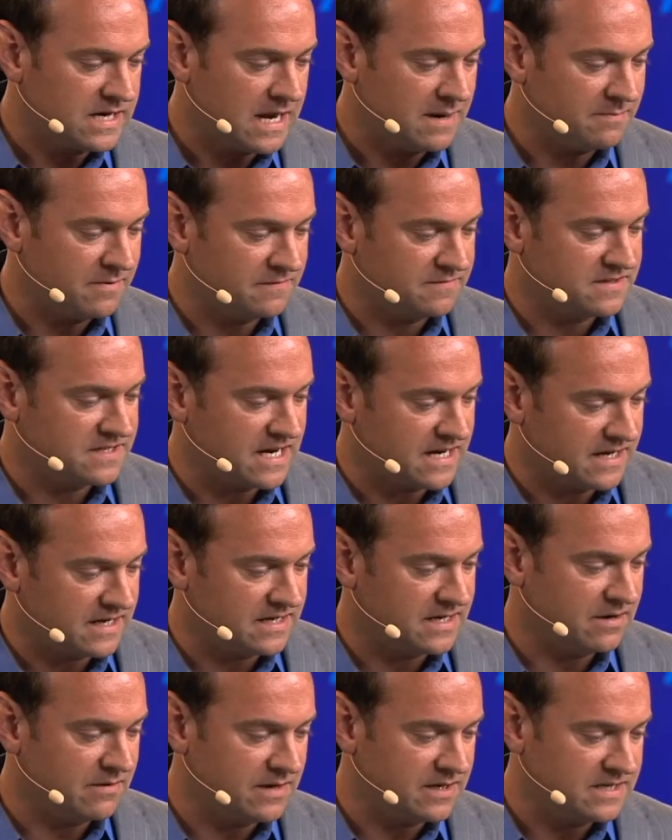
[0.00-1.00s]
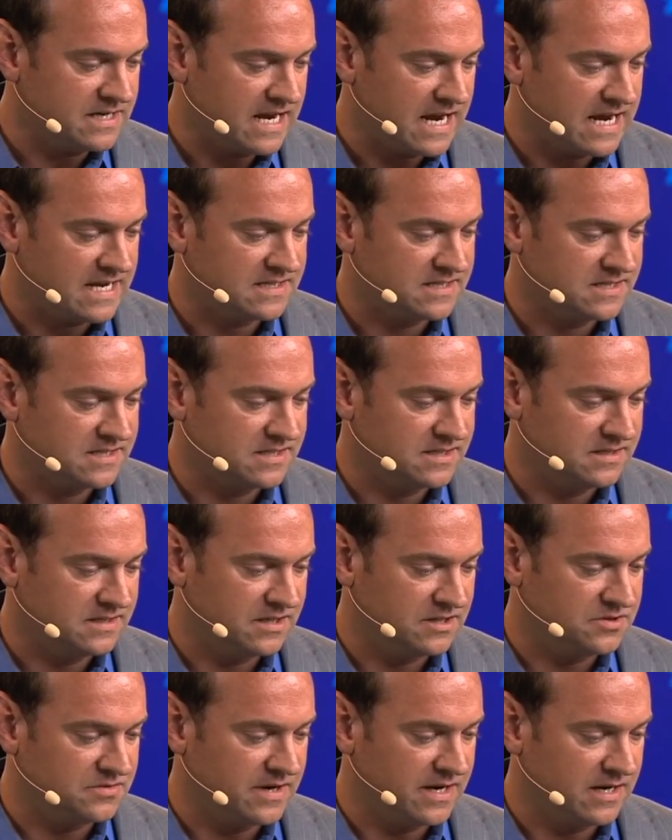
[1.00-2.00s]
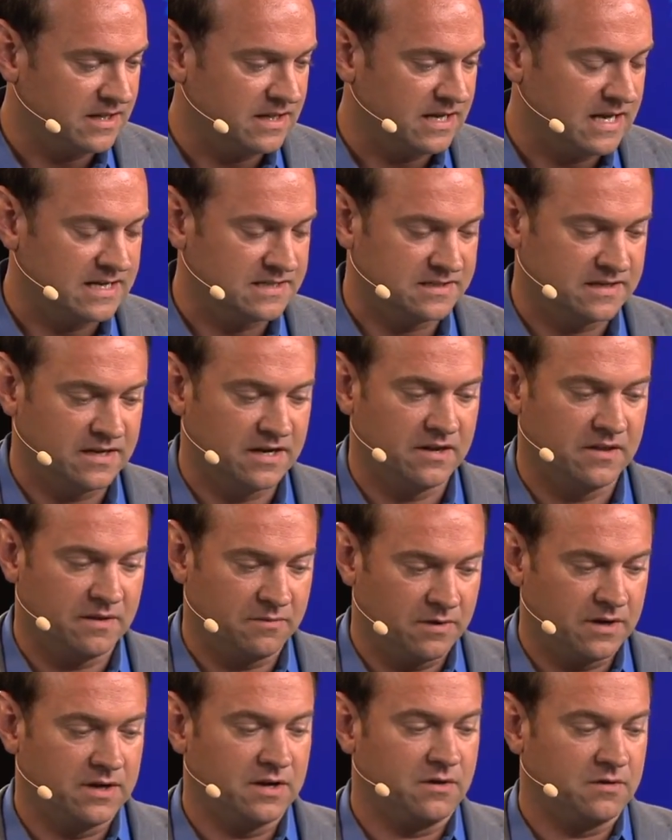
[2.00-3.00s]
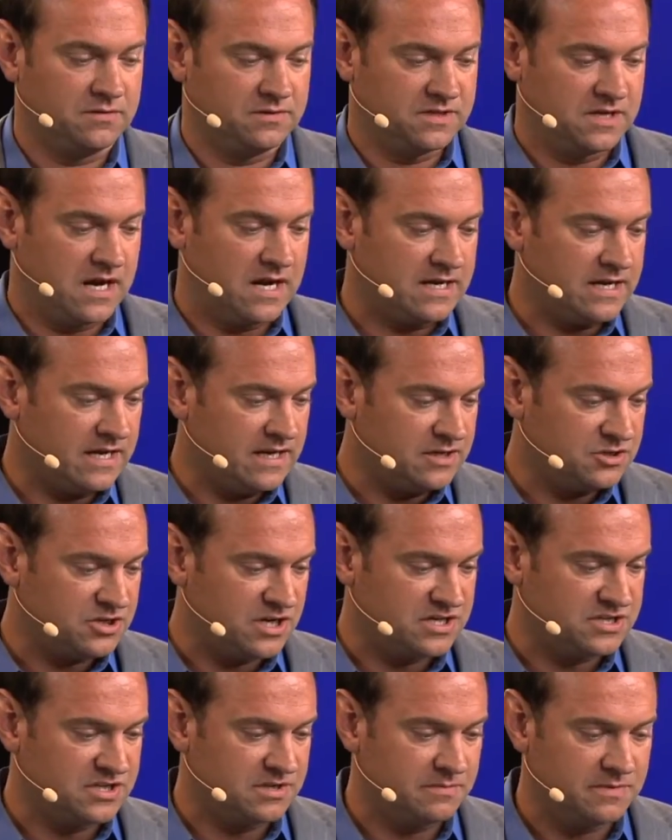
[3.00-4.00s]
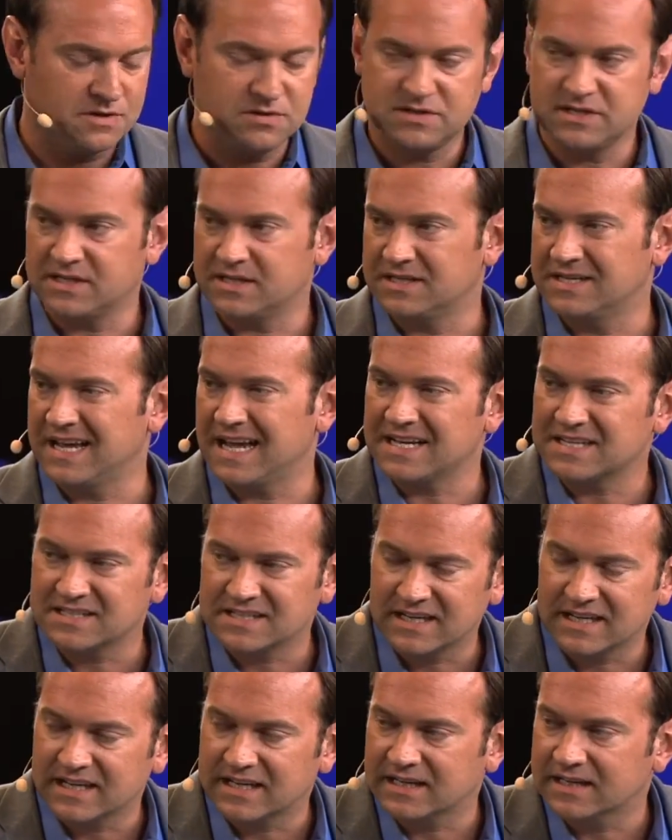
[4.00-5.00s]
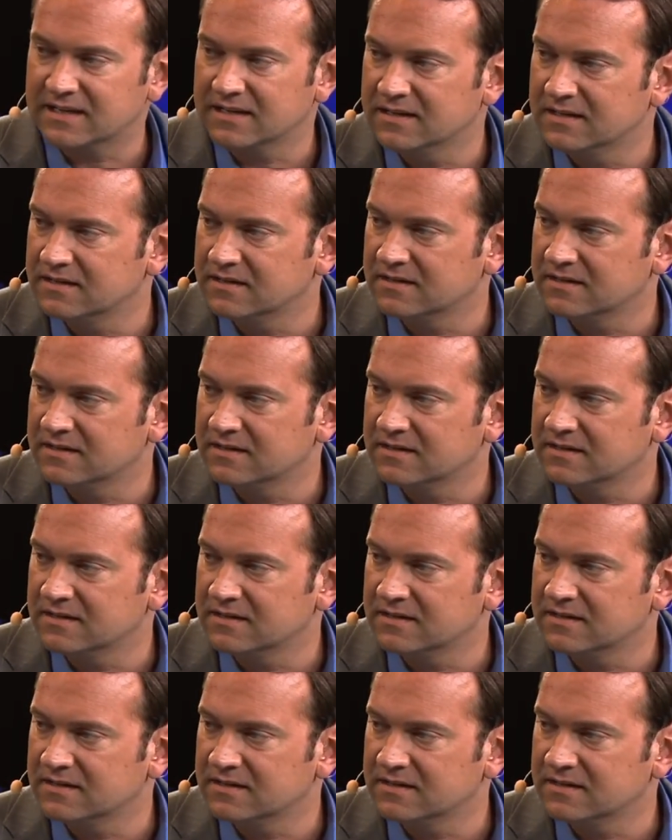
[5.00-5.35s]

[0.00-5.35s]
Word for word: type of secondary tasks did you analyze? You know, they want to know talking, changing uh, music, yeah. texting."